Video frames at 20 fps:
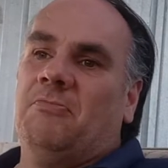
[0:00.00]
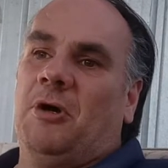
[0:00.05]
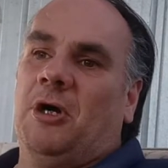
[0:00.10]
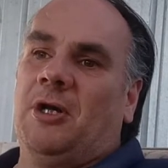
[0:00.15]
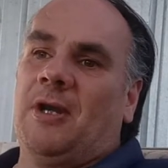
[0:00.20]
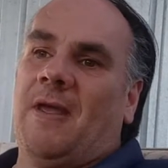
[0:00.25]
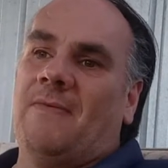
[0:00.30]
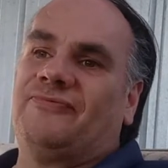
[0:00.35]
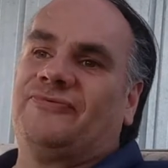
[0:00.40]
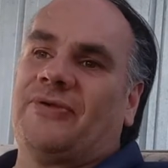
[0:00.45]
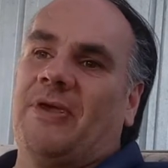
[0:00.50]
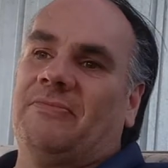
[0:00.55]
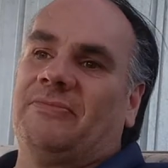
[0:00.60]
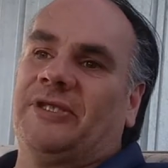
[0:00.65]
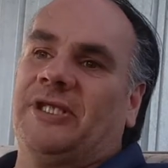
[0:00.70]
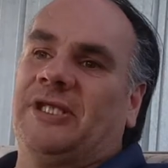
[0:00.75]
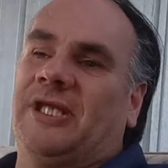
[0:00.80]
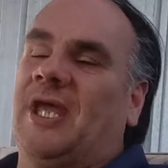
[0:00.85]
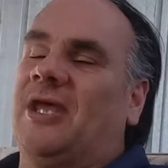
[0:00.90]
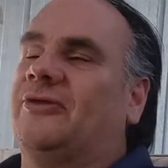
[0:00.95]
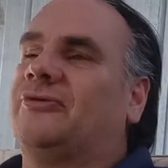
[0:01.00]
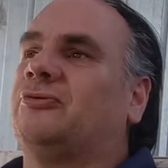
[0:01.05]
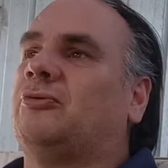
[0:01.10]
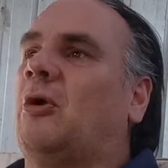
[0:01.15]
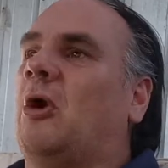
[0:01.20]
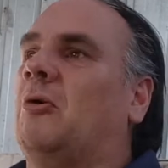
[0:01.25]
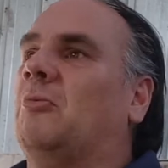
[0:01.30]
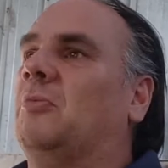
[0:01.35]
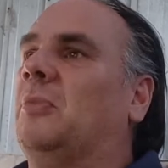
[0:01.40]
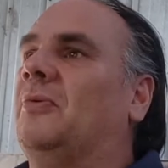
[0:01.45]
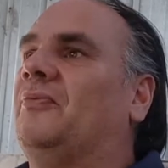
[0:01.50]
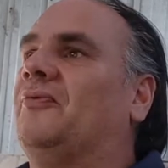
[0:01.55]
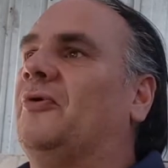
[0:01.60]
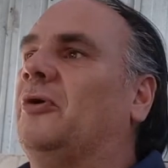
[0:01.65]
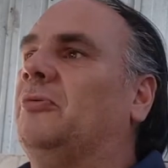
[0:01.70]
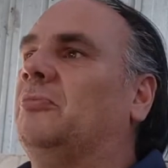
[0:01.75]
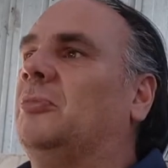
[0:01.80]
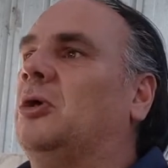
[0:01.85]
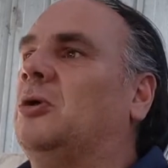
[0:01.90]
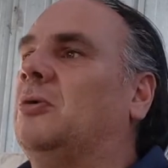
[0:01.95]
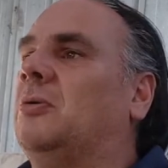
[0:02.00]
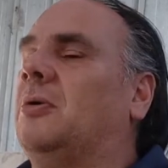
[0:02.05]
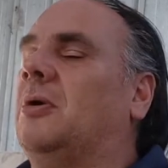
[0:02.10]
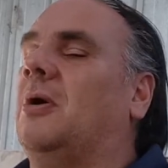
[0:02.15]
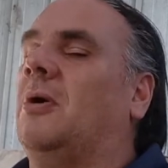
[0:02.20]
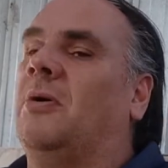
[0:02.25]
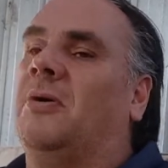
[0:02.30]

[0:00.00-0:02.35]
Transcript: might have something else wrong with them, or,